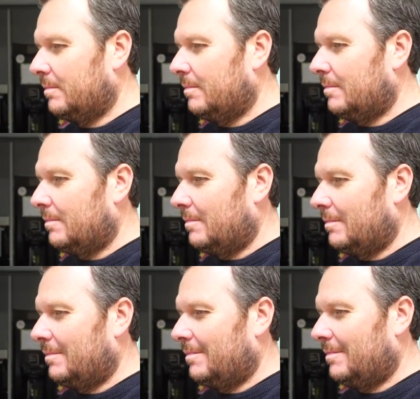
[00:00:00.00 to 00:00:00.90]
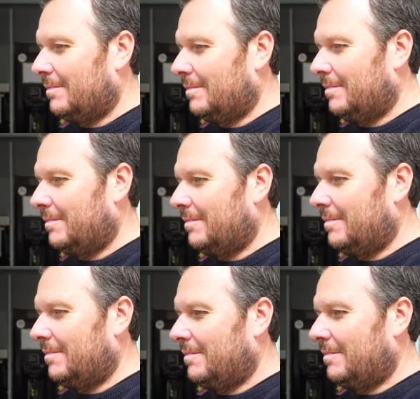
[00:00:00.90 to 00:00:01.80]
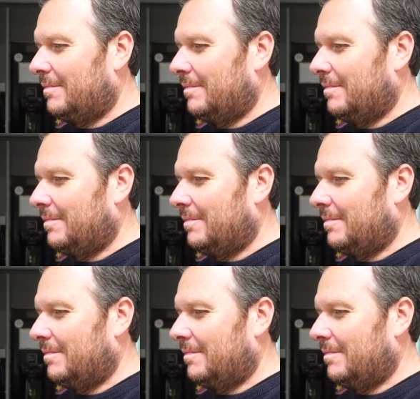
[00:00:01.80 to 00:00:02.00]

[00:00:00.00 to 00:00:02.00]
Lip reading: Nothing is said.